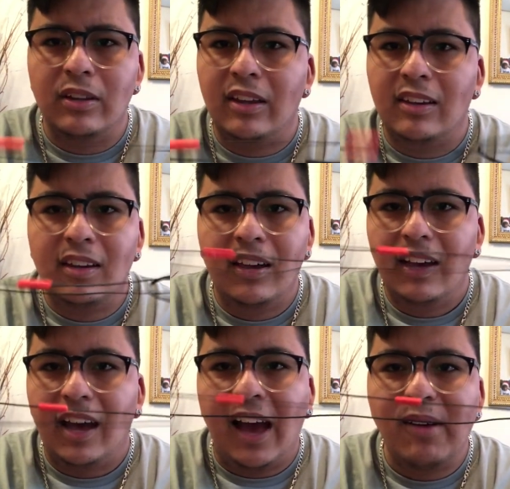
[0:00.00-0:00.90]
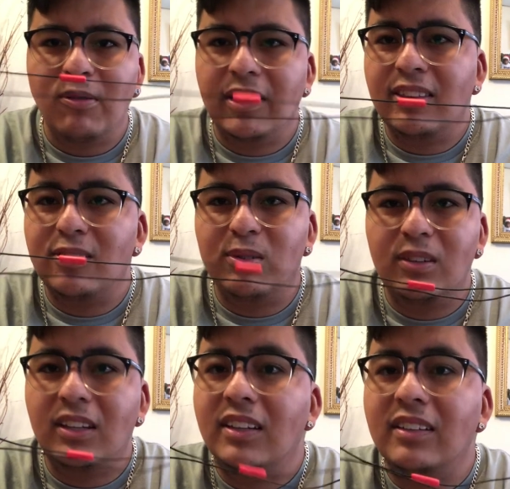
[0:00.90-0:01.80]
Like I went through
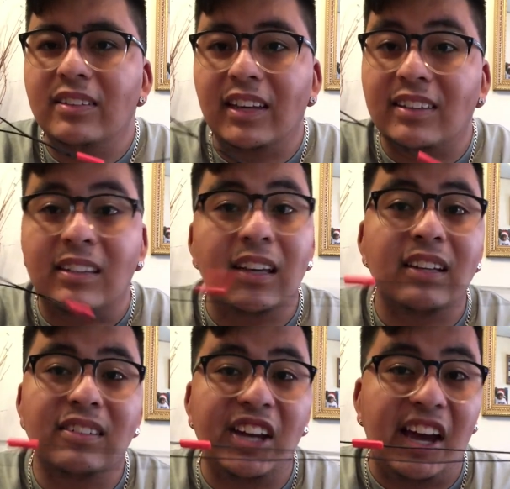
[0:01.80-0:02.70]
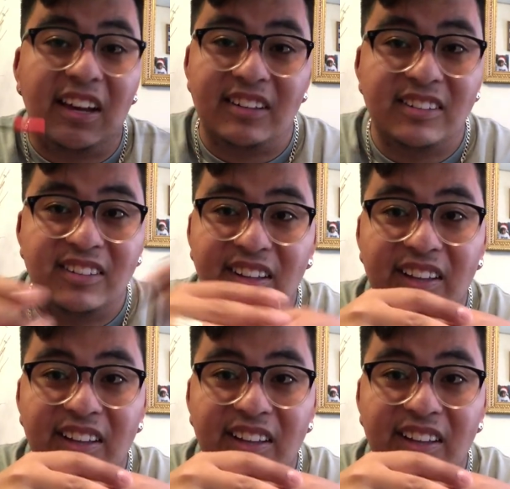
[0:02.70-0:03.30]
these like Tic Tacs.